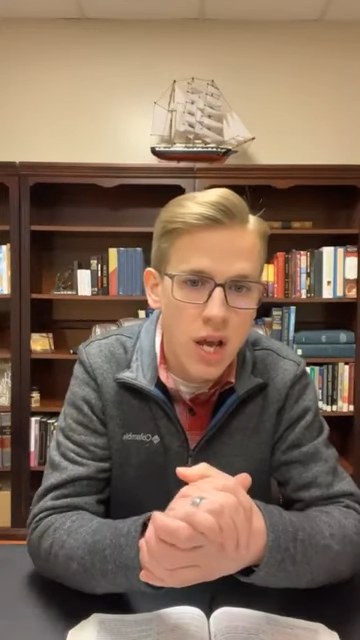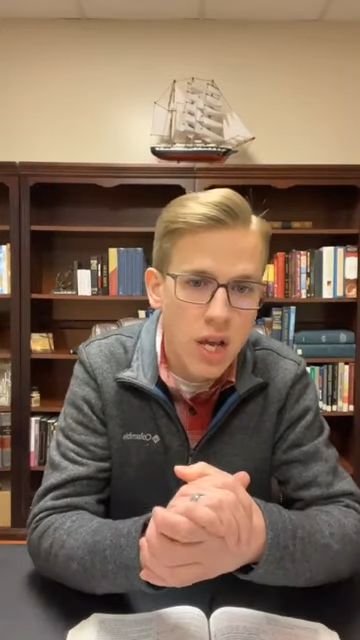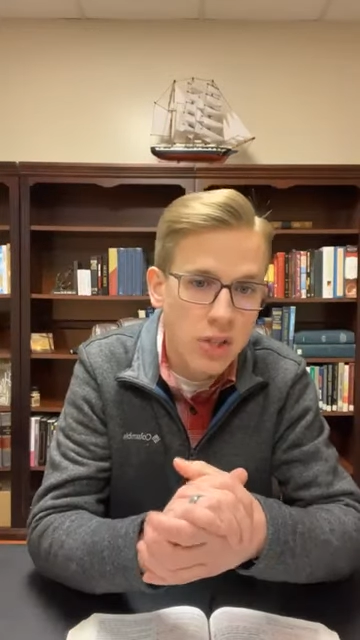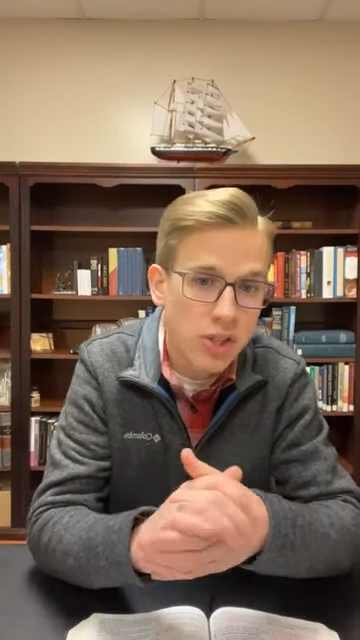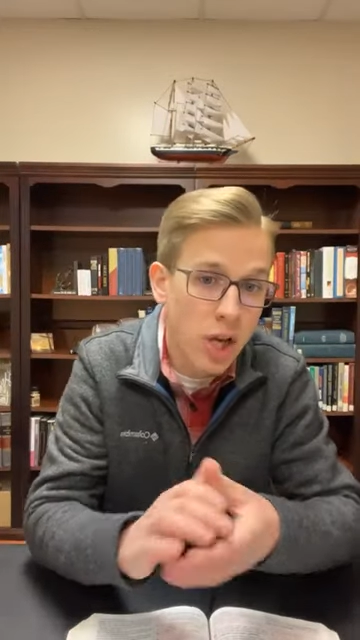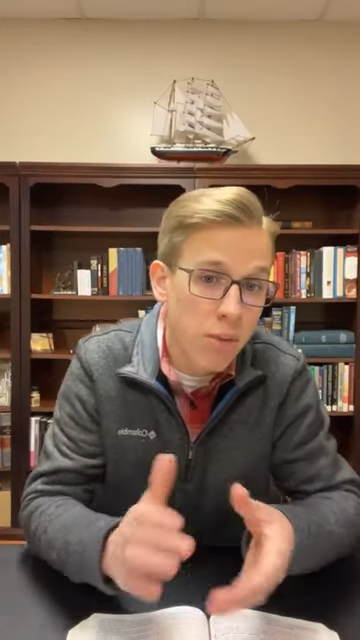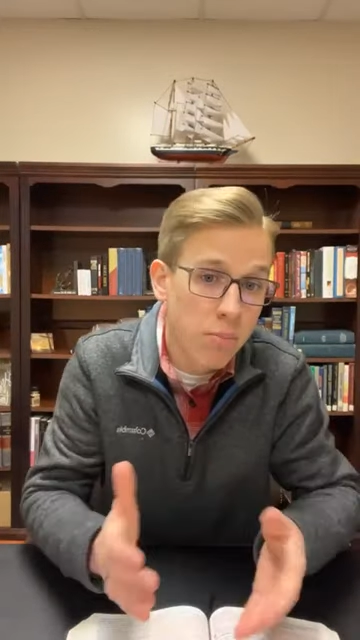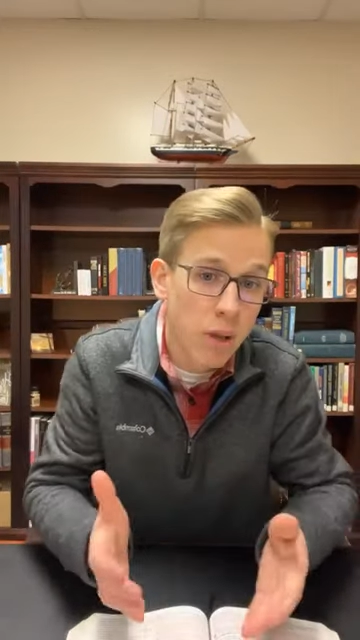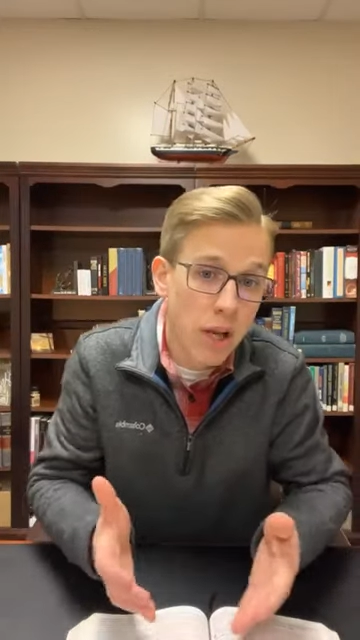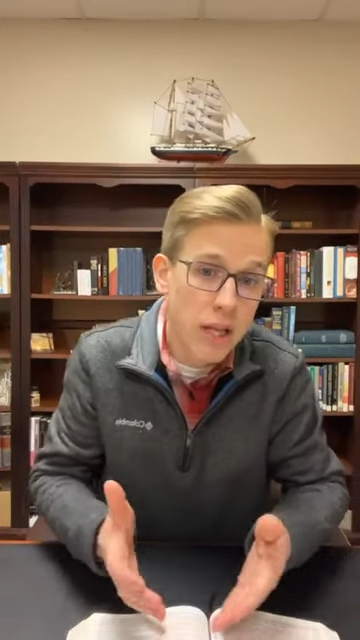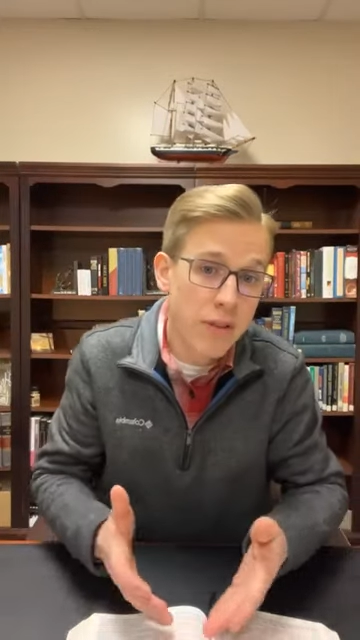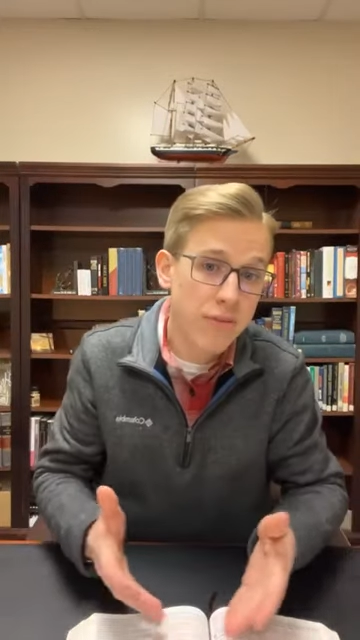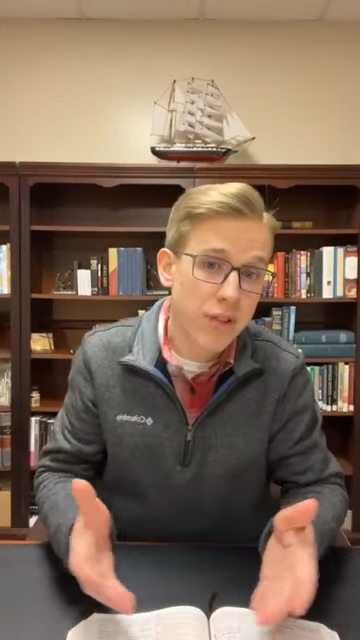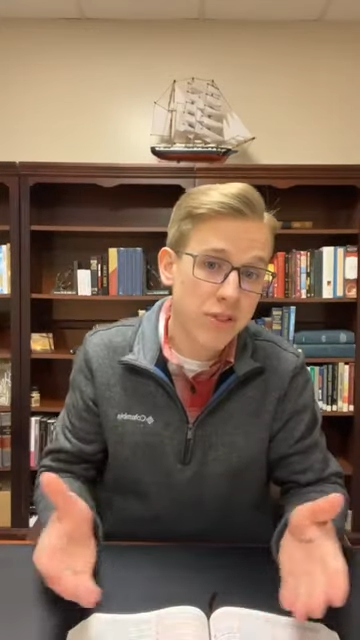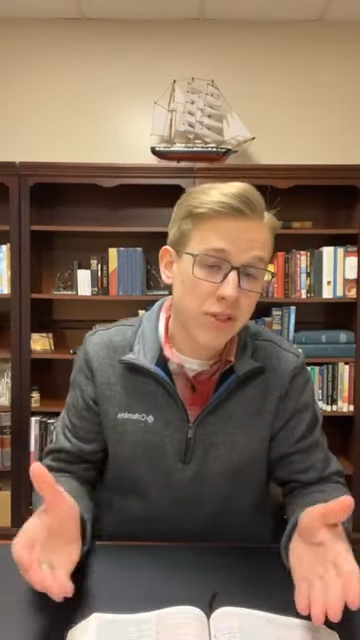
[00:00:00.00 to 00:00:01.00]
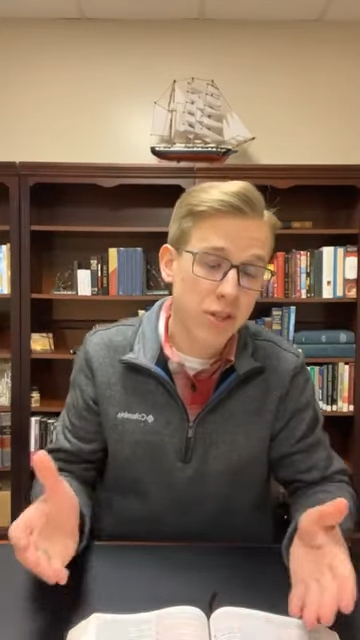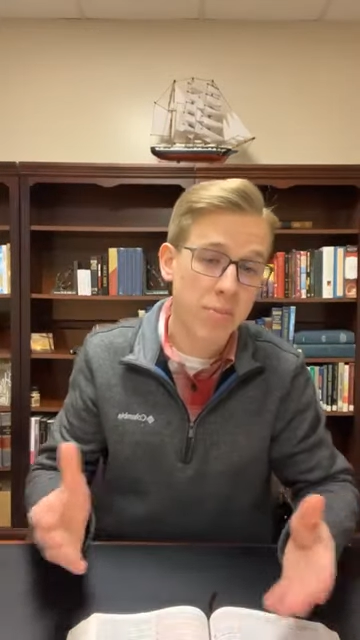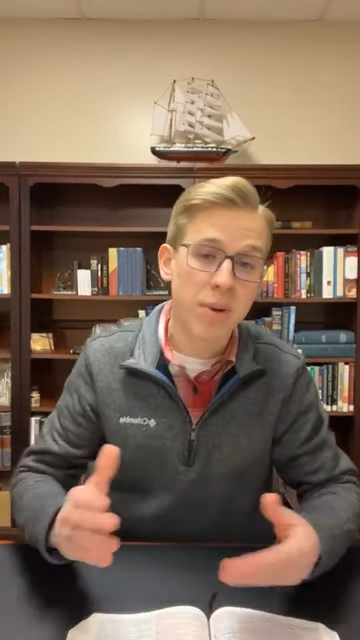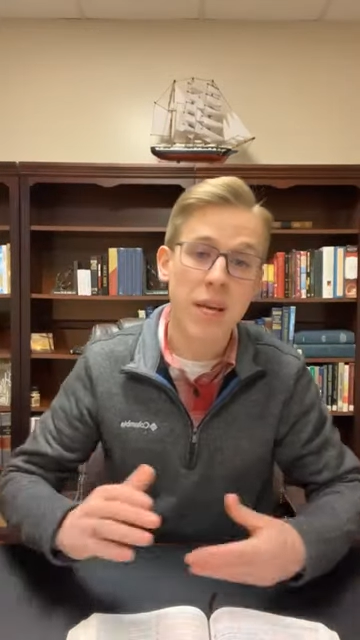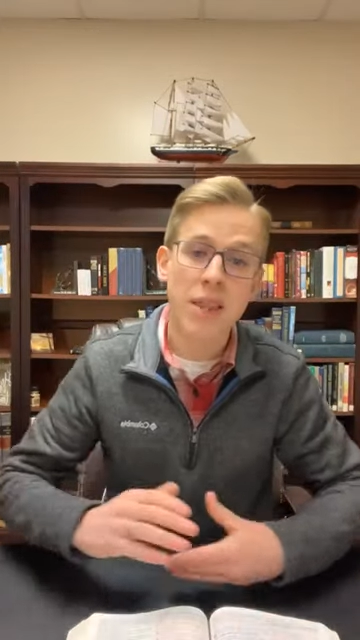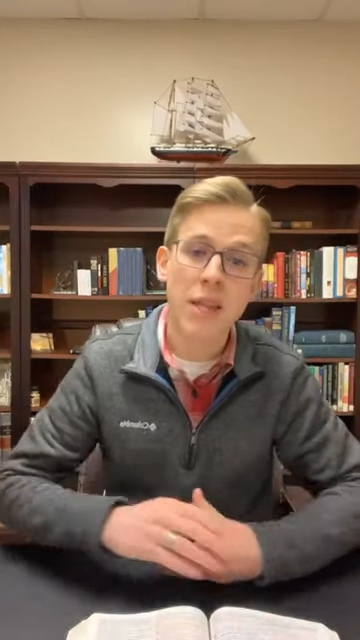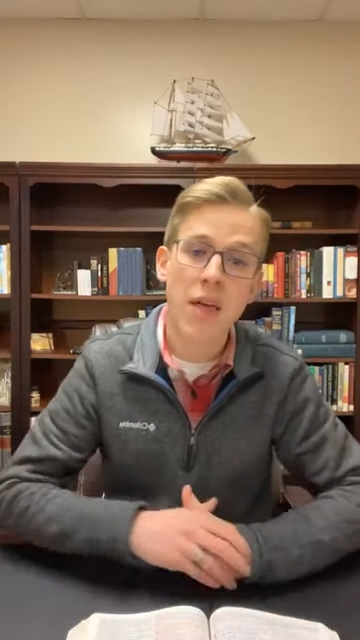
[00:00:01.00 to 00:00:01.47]
Some believe this to
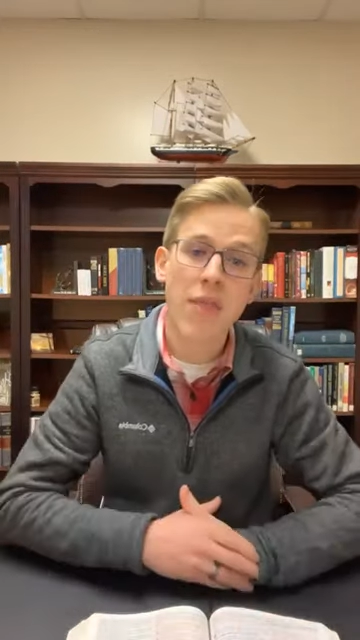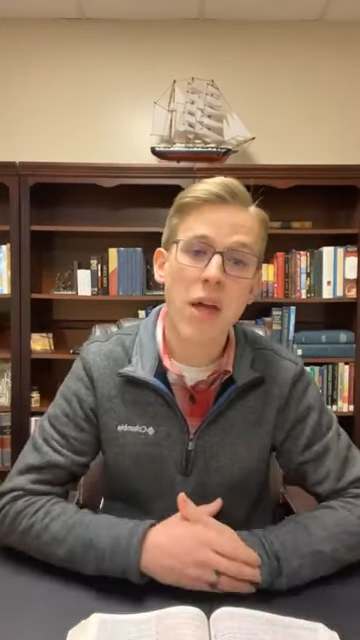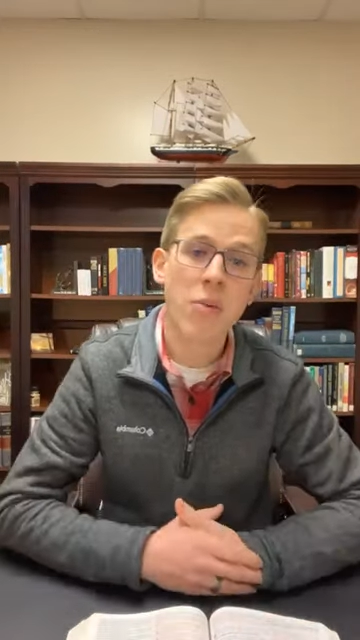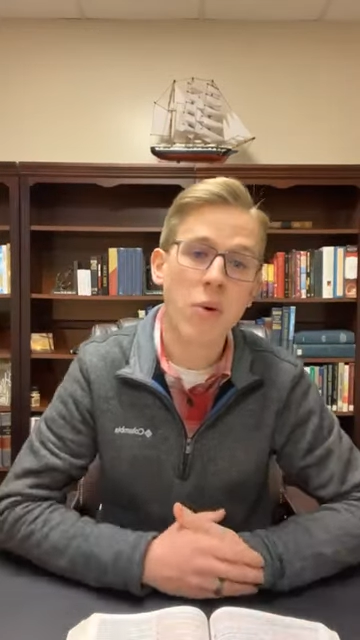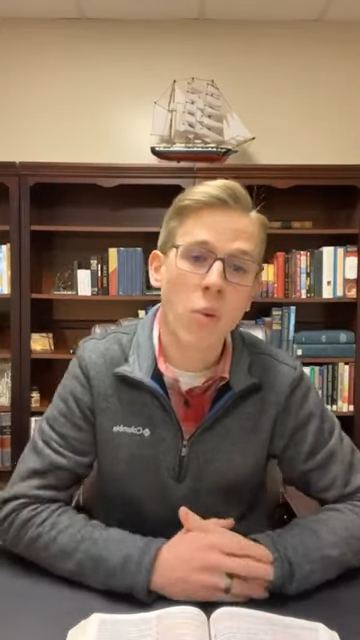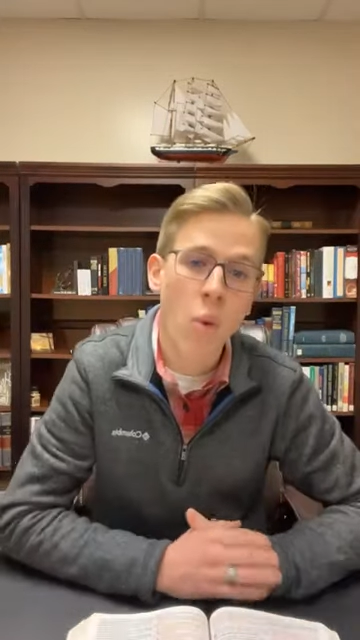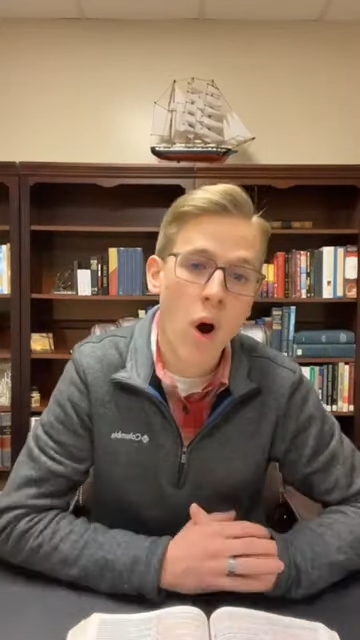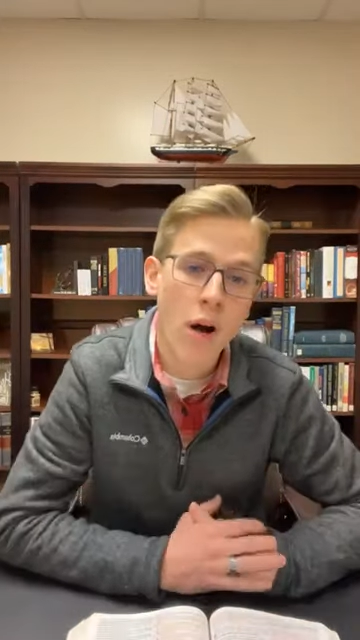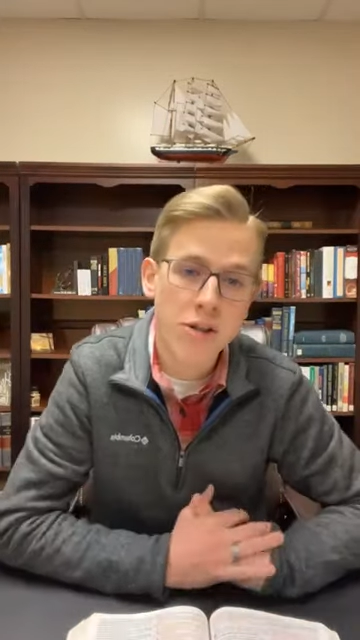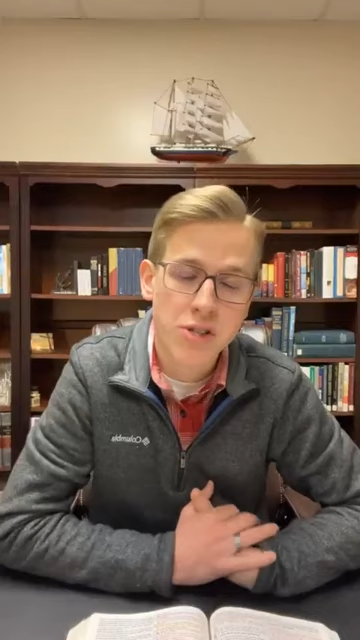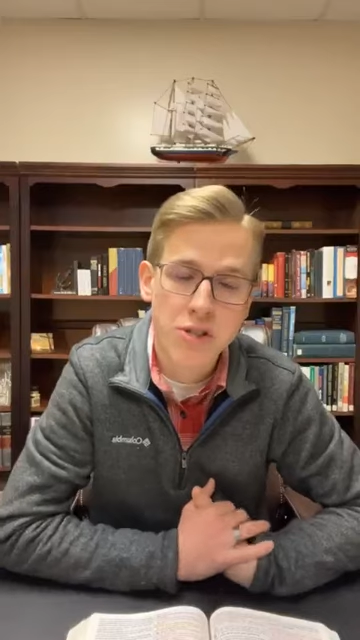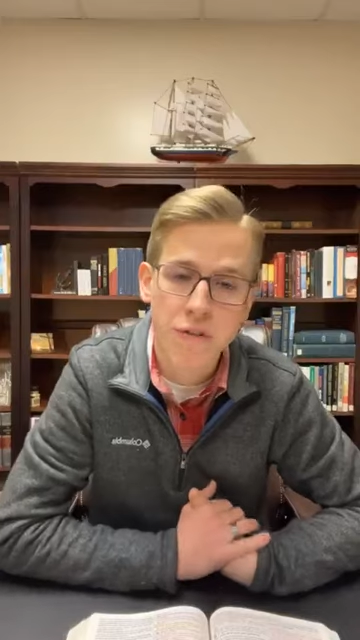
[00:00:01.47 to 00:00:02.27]
mean that they would wash